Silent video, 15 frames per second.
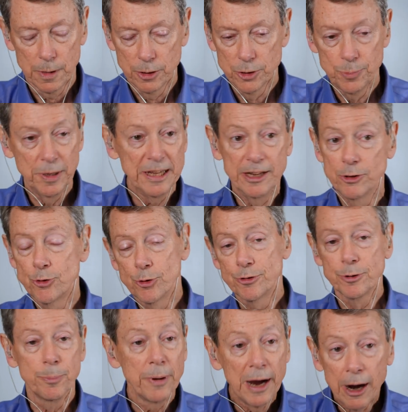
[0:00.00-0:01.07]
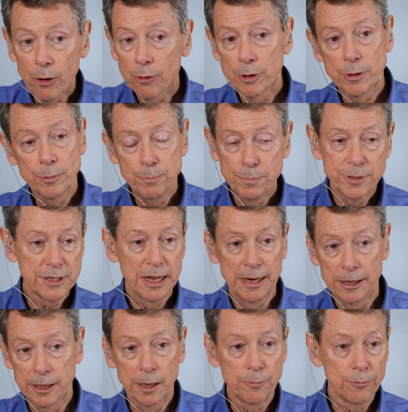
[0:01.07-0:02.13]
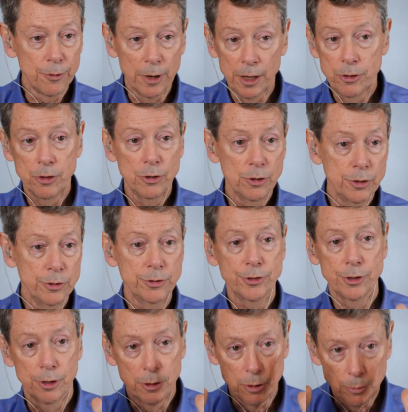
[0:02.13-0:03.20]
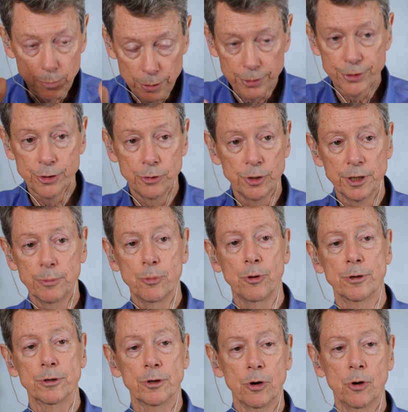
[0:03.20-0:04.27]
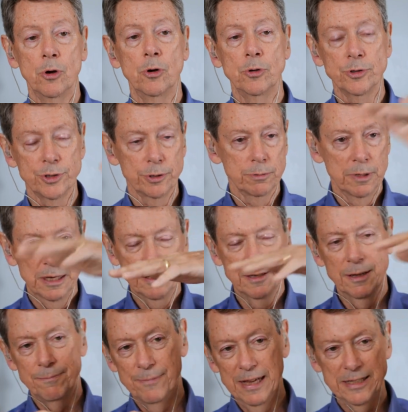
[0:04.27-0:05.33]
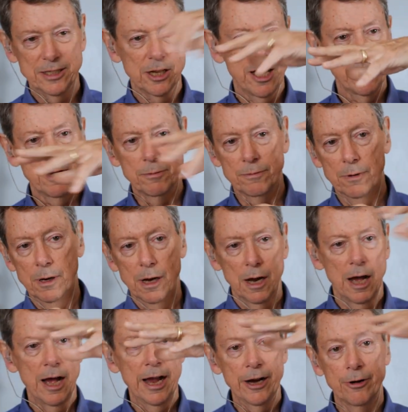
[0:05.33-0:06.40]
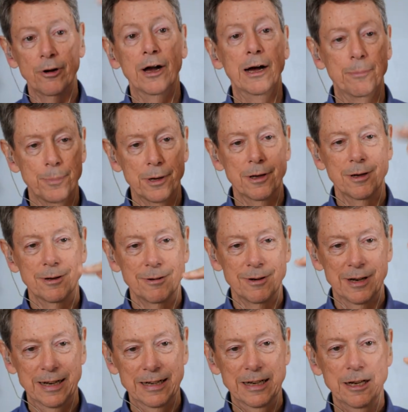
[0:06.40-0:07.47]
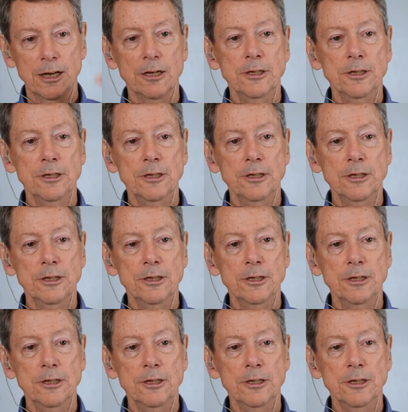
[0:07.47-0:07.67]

speaking truth to power, standing up for others, you know, pursuing important goals. That, that that's kind of higher up, right?